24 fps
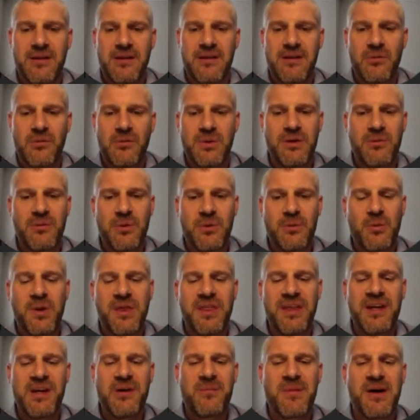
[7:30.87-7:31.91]
when we
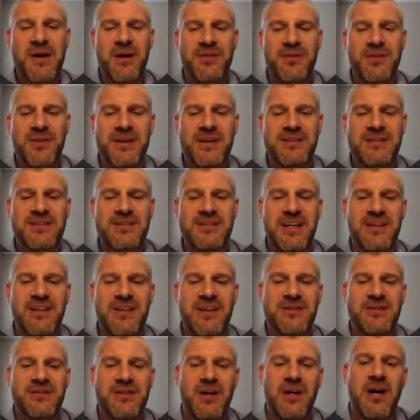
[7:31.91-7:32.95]
think about this
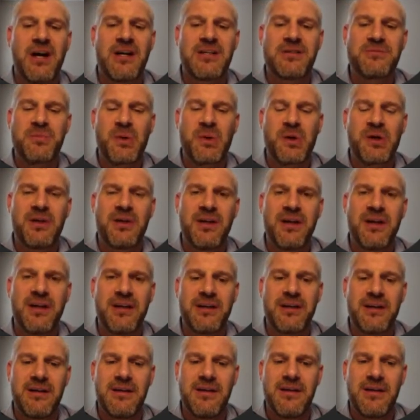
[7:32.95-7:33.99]
as our cost per
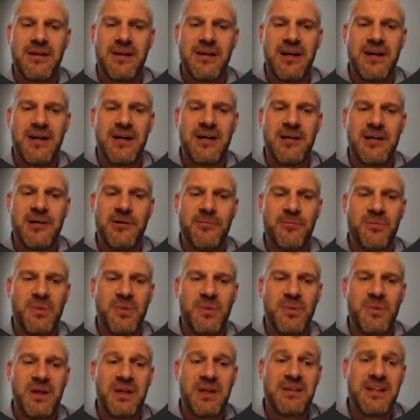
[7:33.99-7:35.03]
click,
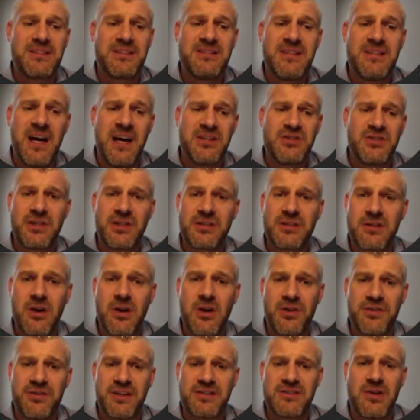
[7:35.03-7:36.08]
that's not just
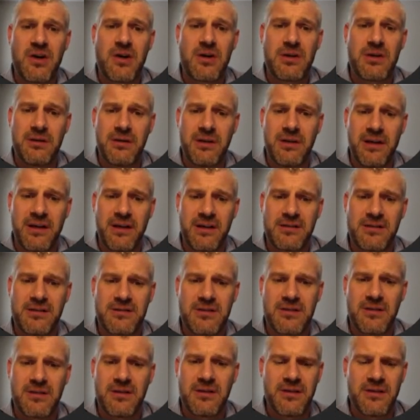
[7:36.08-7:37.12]
calls, that's all clicks.
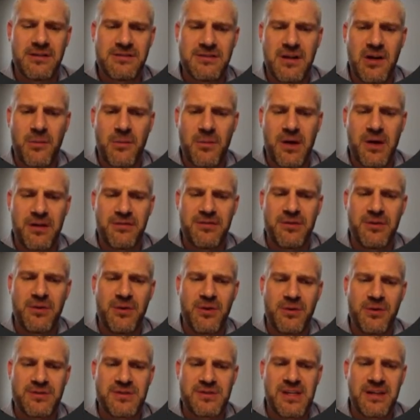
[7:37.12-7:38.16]
So let's talk about a few
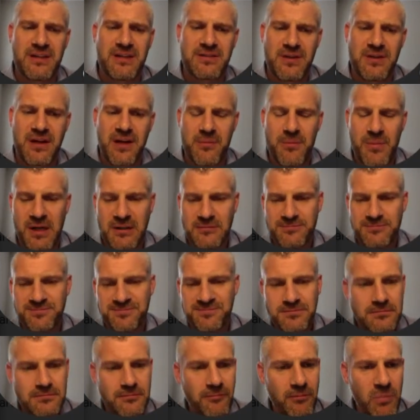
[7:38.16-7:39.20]
of those things, right? But
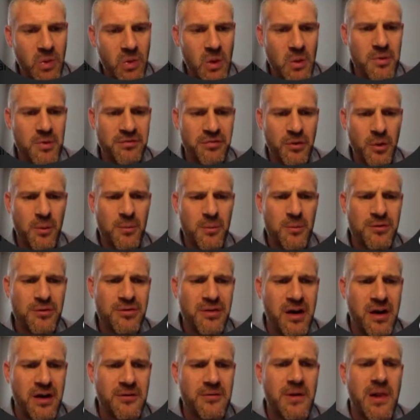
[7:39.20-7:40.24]
before we move
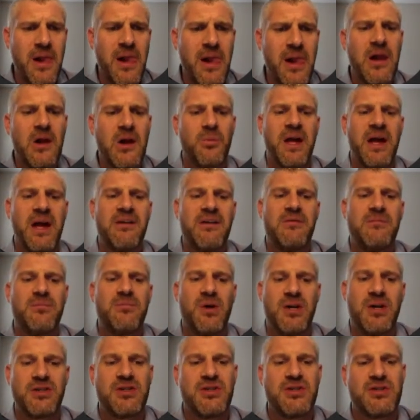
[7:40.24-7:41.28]
on, we have
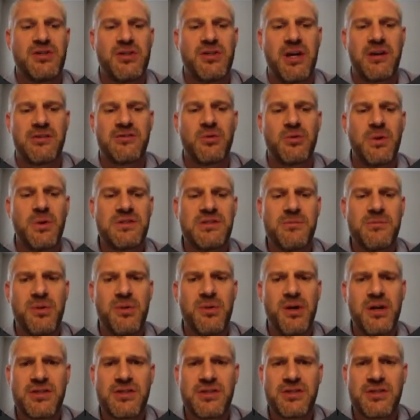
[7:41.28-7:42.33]
impression share. So what's
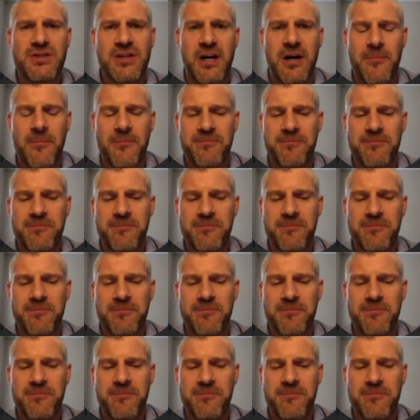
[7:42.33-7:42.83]
impression share?